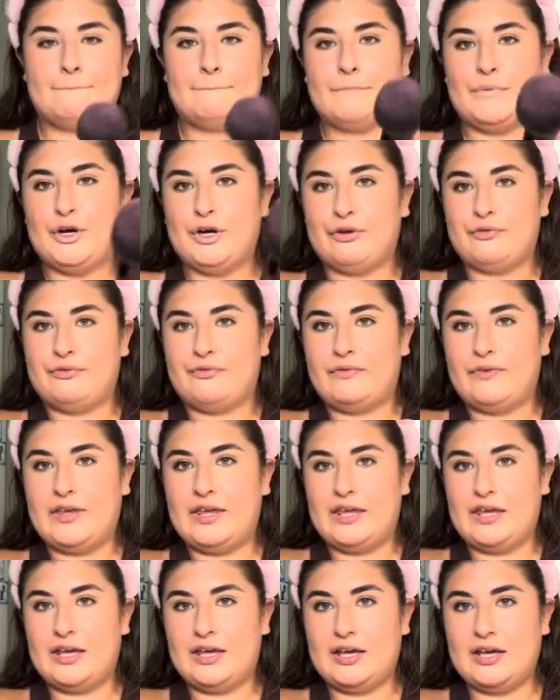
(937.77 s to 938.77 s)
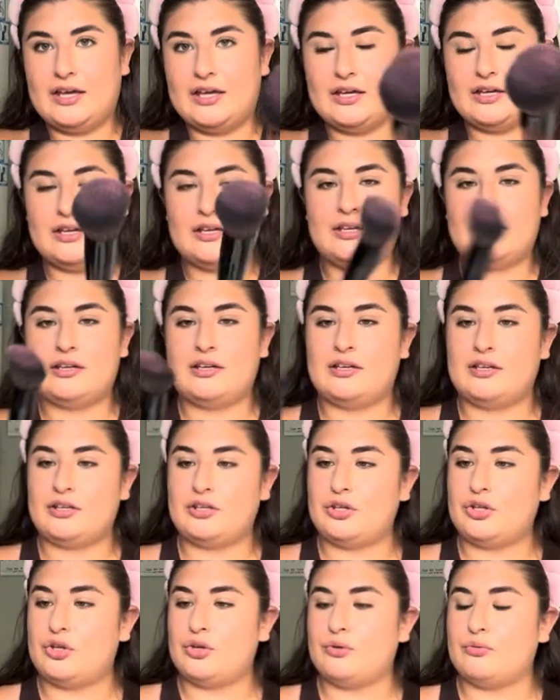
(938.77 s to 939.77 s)
puffy,
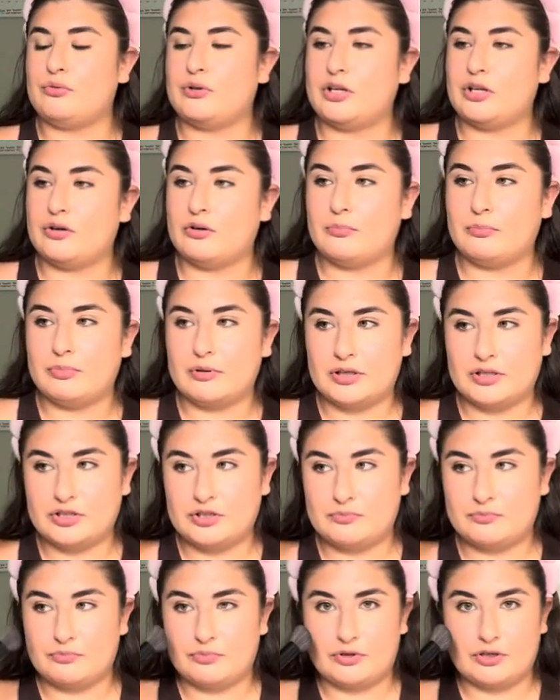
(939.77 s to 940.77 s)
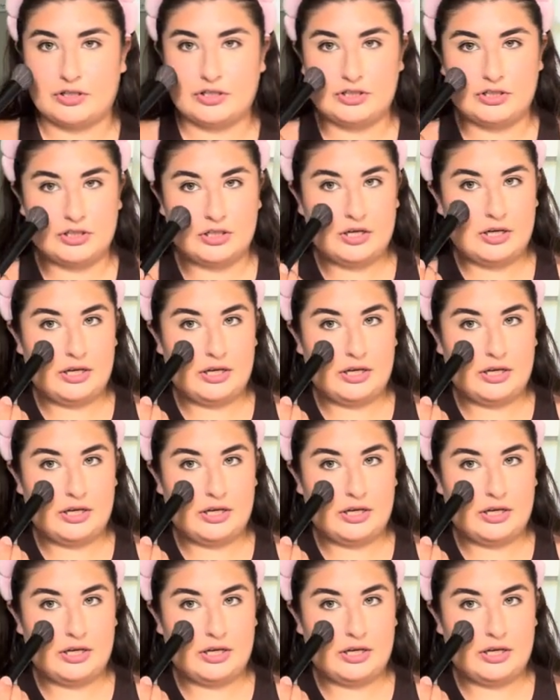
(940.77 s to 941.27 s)
cute little blush brush.